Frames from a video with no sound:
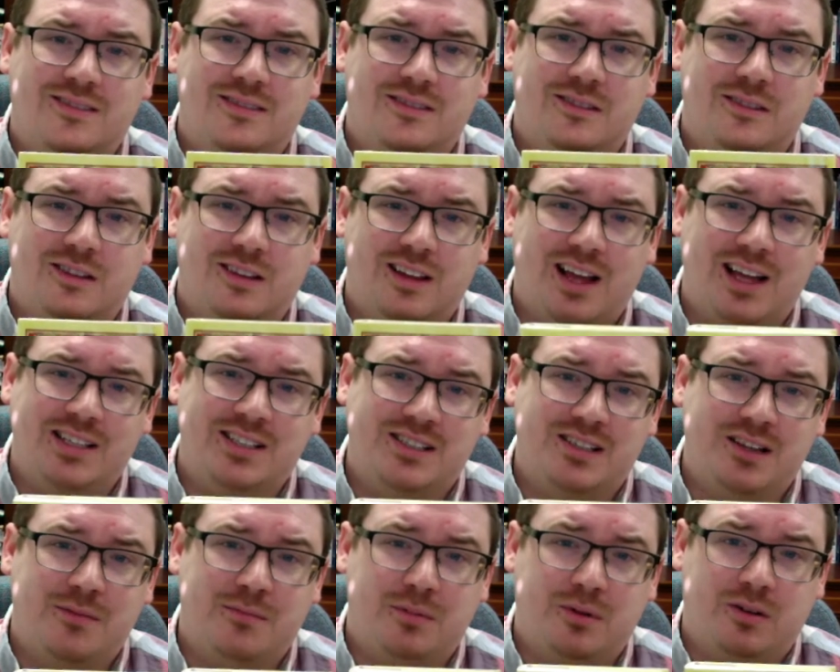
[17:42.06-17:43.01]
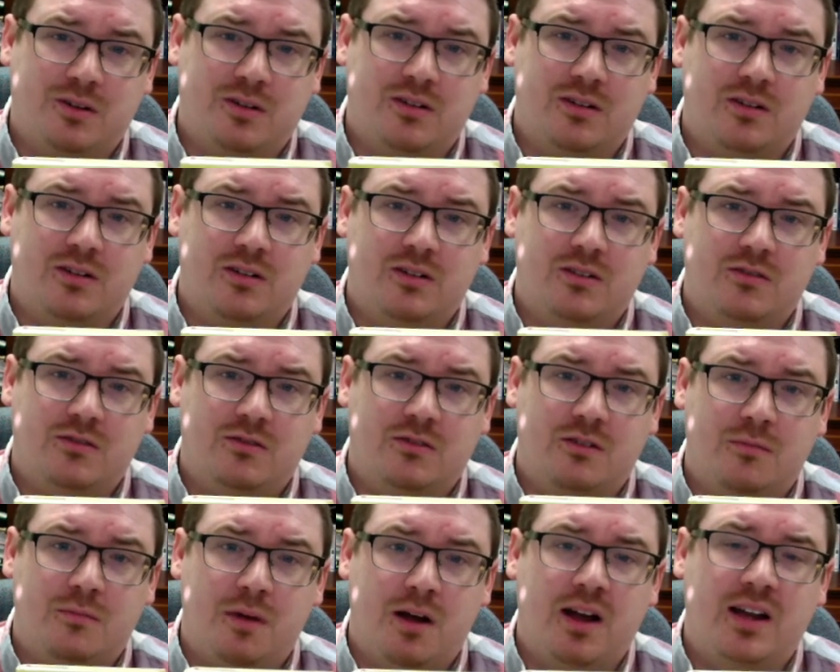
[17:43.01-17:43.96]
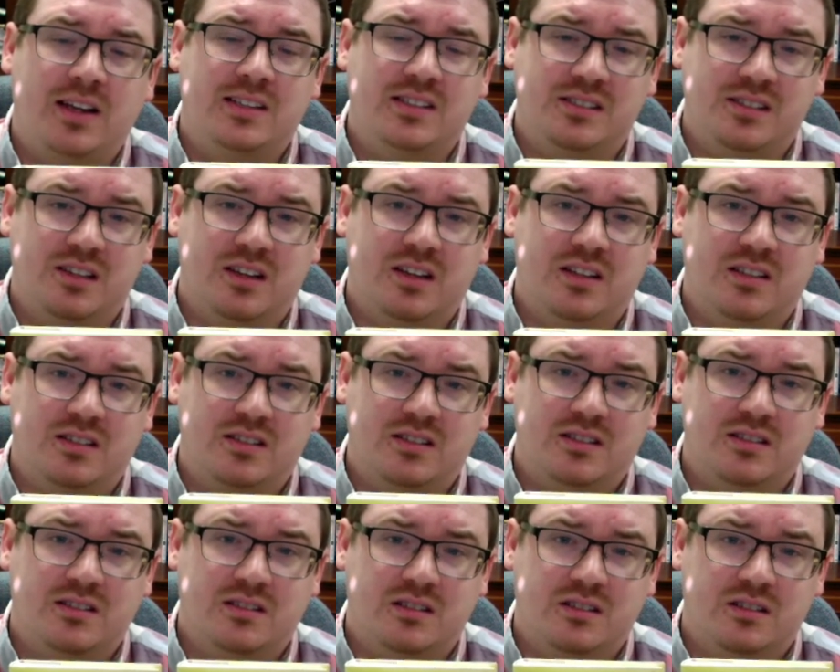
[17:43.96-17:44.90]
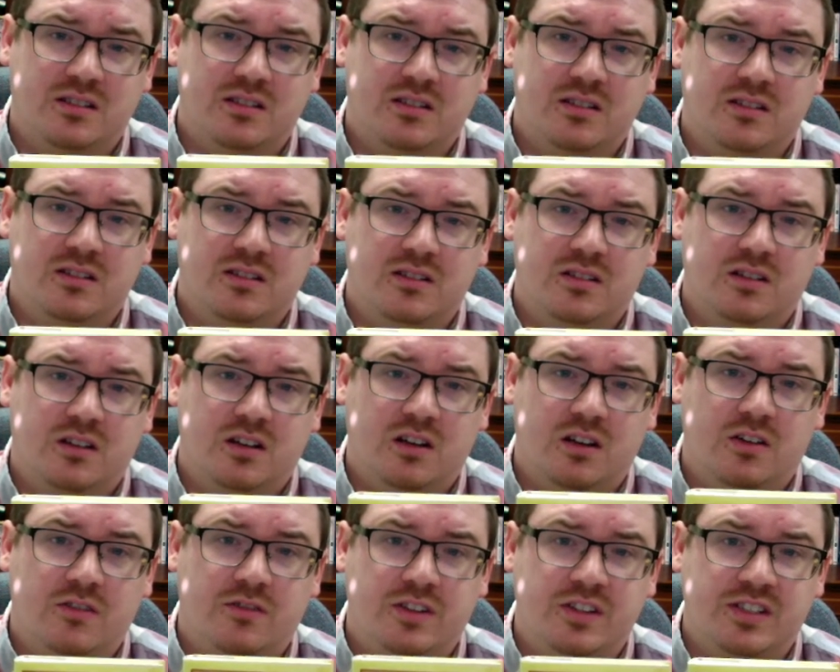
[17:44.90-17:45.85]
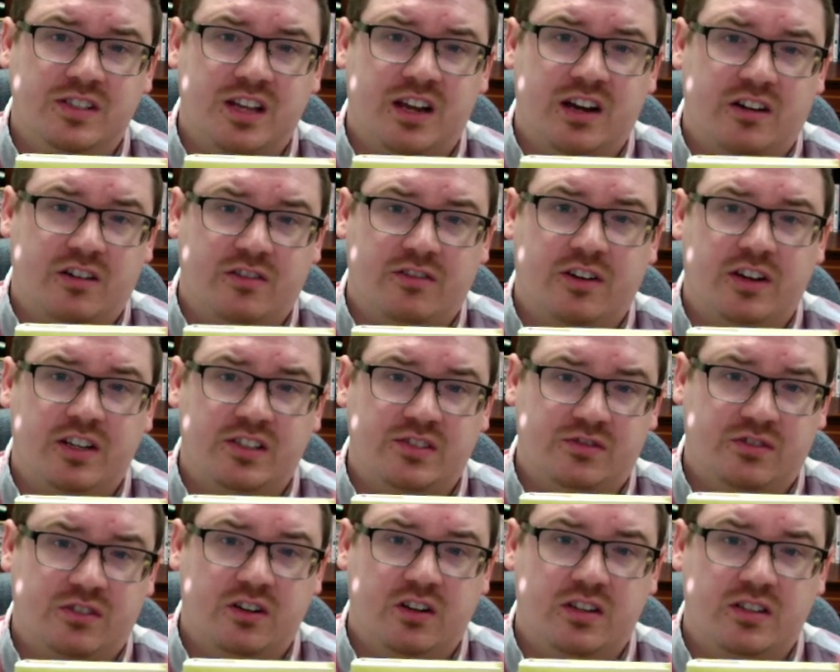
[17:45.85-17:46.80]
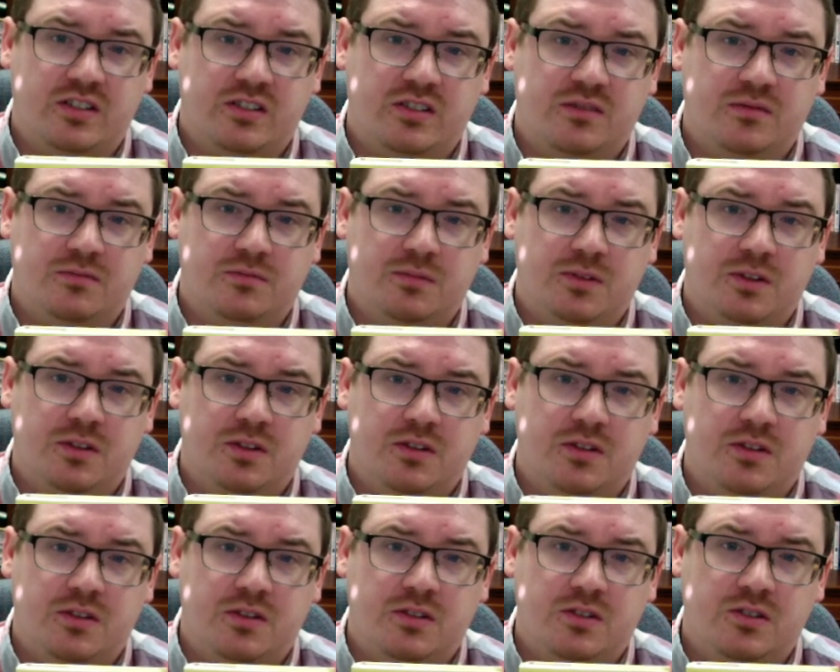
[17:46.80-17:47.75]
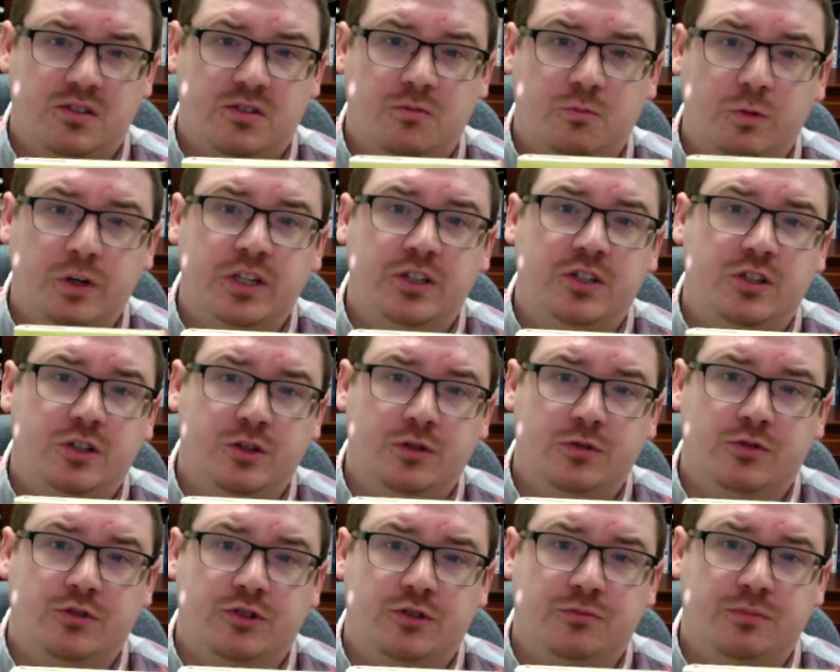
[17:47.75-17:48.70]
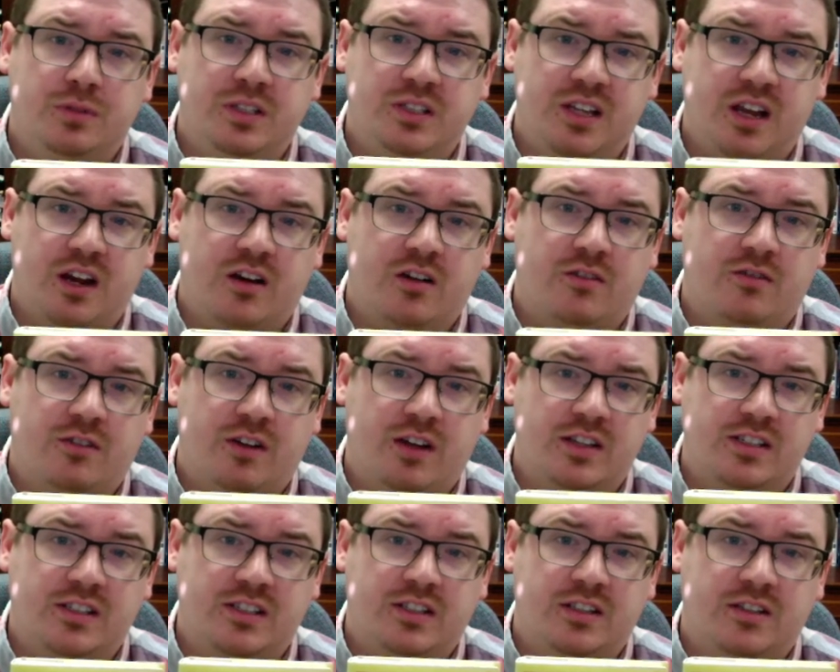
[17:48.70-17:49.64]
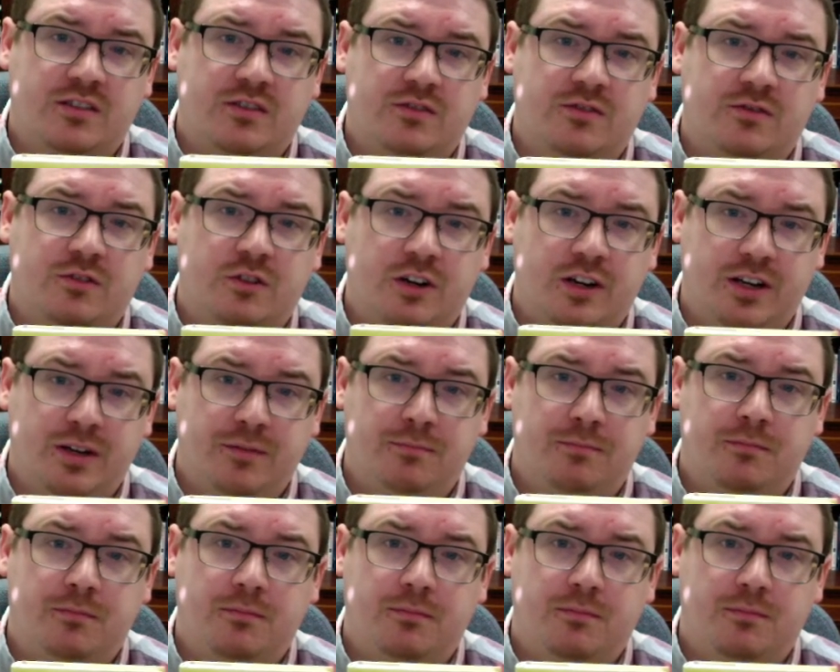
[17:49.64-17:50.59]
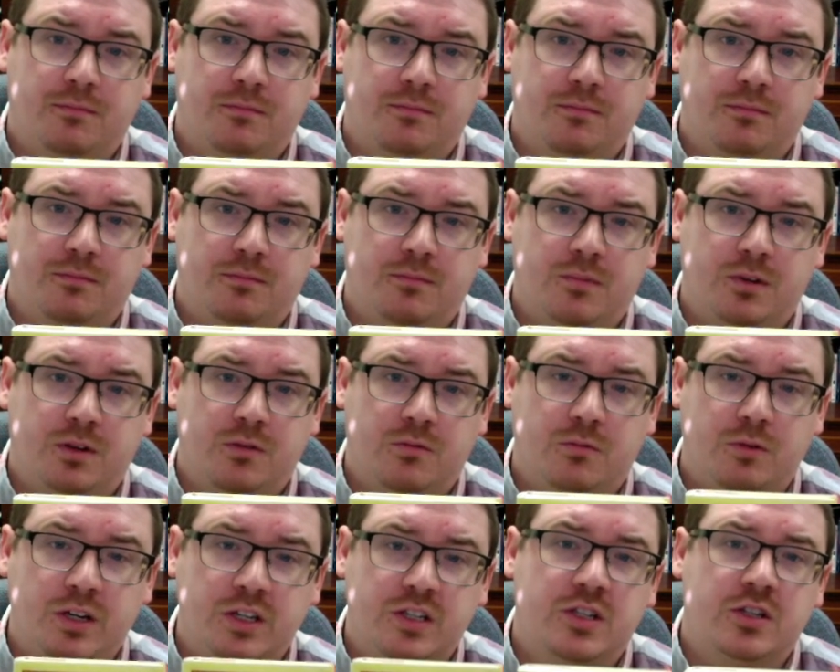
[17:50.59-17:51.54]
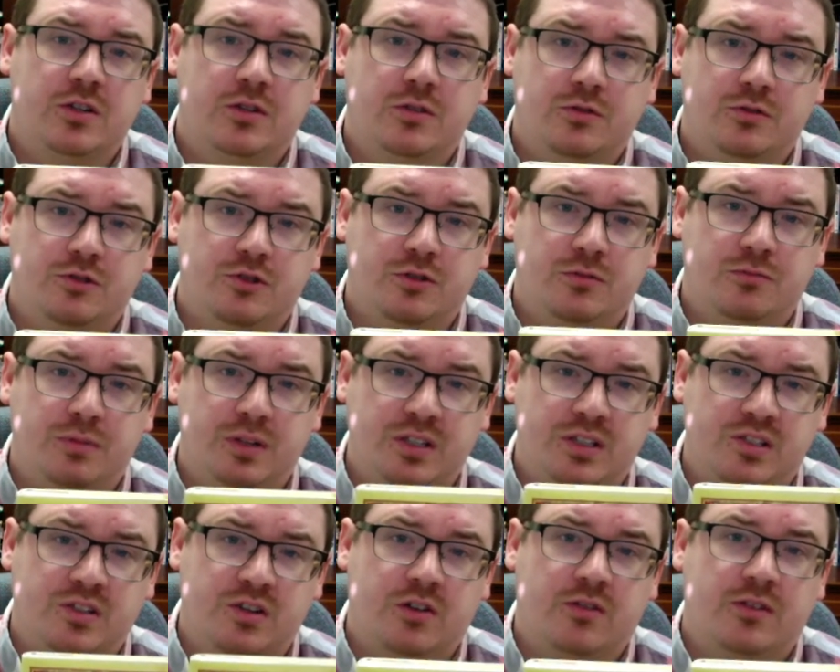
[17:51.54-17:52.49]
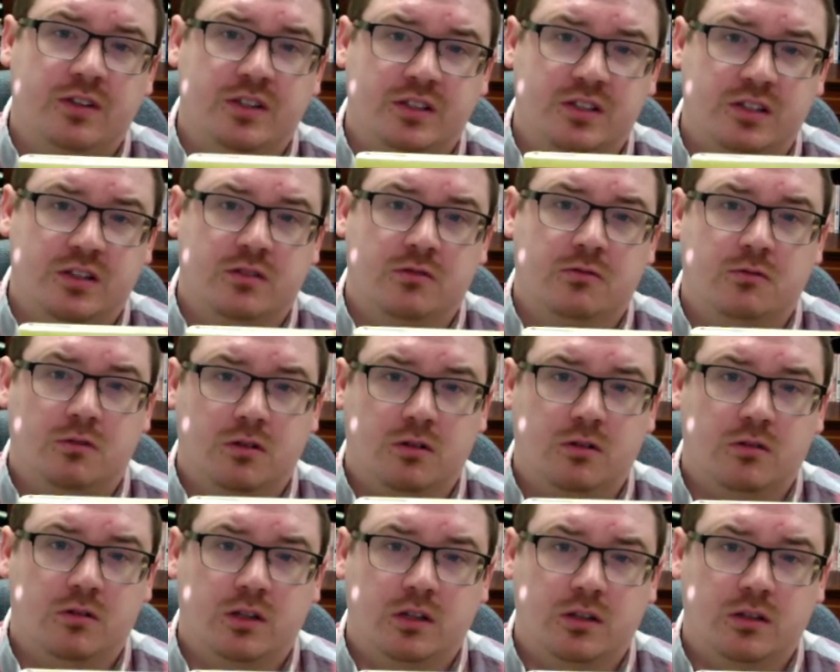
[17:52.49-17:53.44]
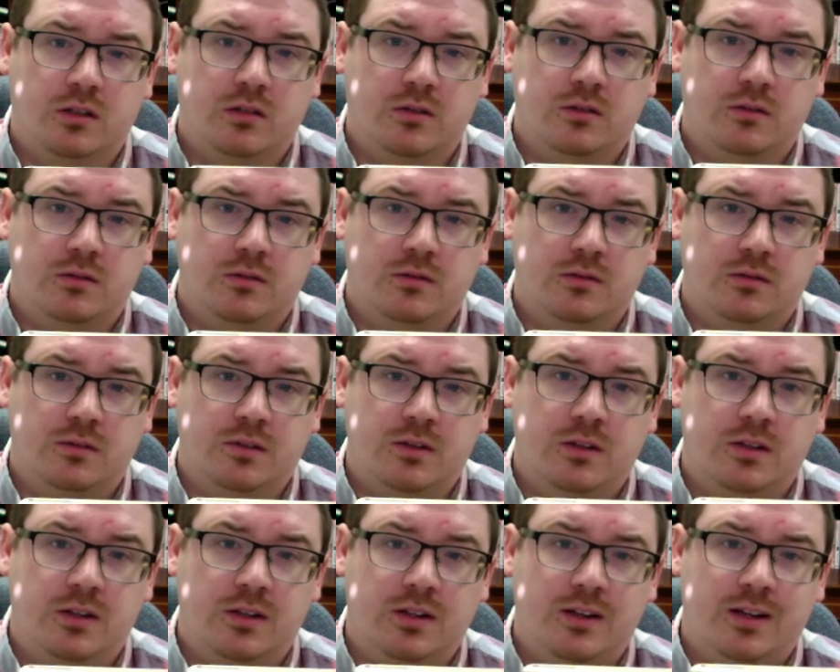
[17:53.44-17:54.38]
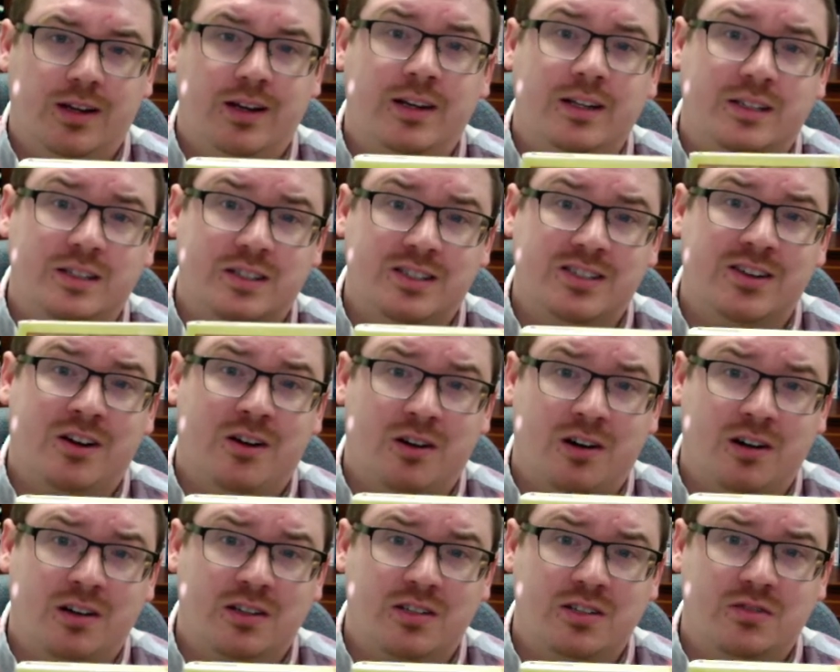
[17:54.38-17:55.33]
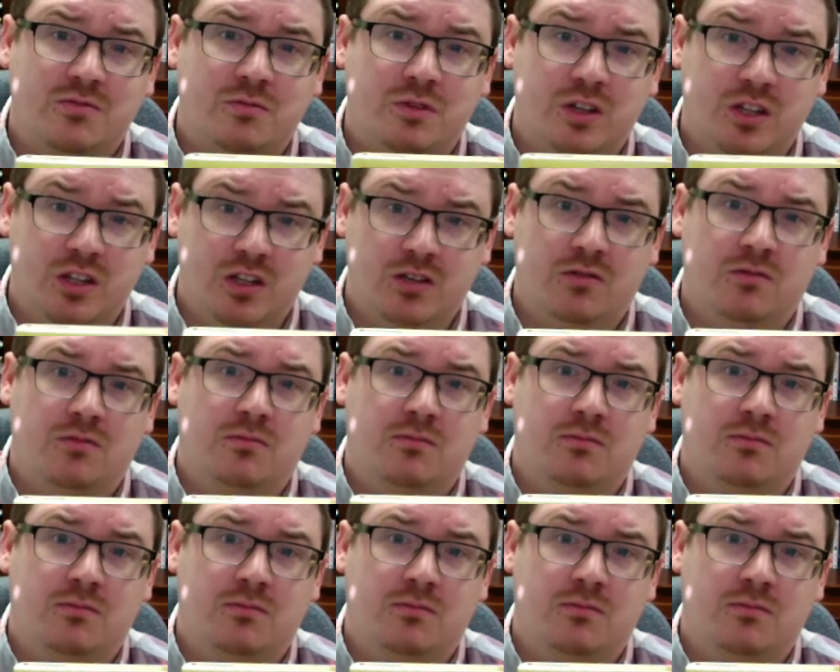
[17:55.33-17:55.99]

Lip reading: The Last Supper reminds us of his sacrifice for us. So we too should be sacrificing for him. We too should be servants in the world. And it starts with you.